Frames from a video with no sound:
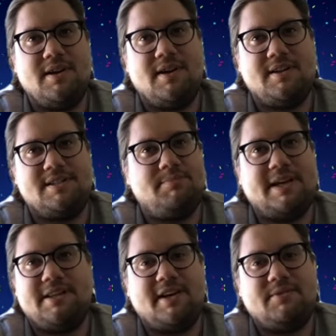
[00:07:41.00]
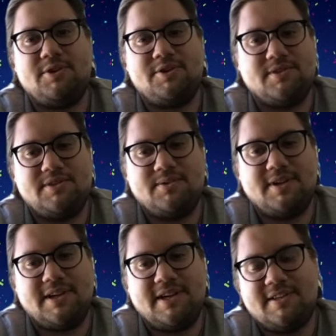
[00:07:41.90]
depending on what you're
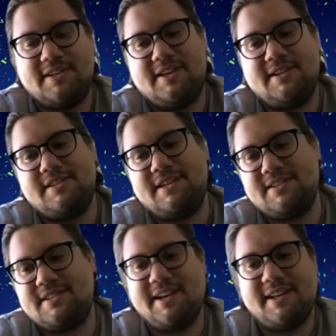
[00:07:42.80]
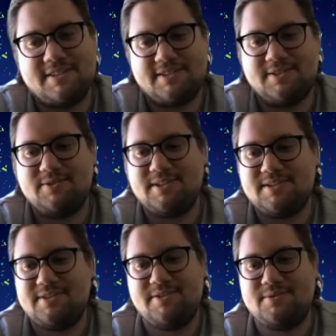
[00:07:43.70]
doing, and then data scientist, you need
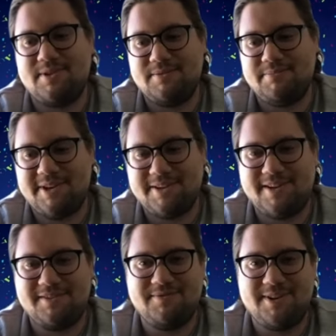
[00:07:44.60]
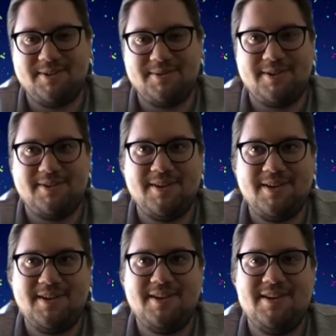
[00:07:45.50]
to know like Python very well
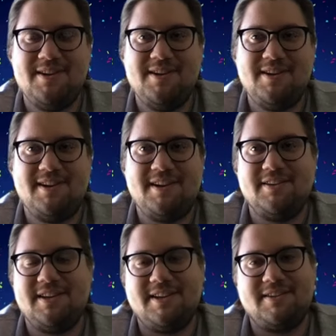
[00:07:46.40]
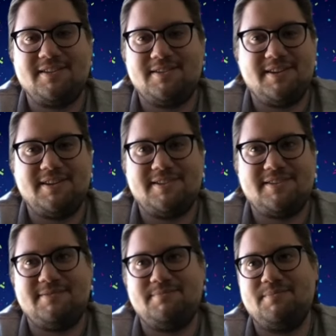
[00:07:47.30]
and like get
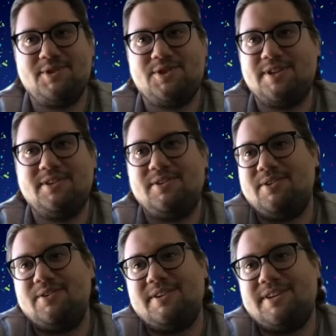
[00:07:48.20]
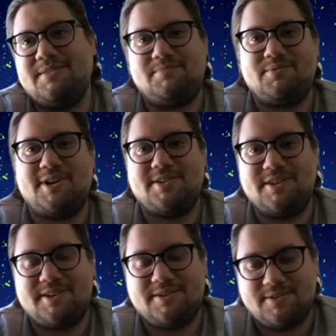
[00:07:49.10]
some machine learning
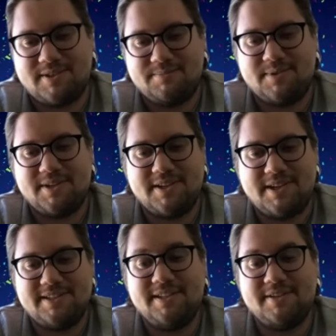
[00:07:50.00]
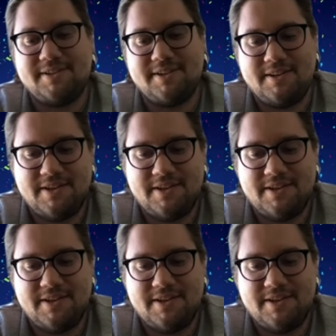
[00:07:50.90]
projects or something, ideally.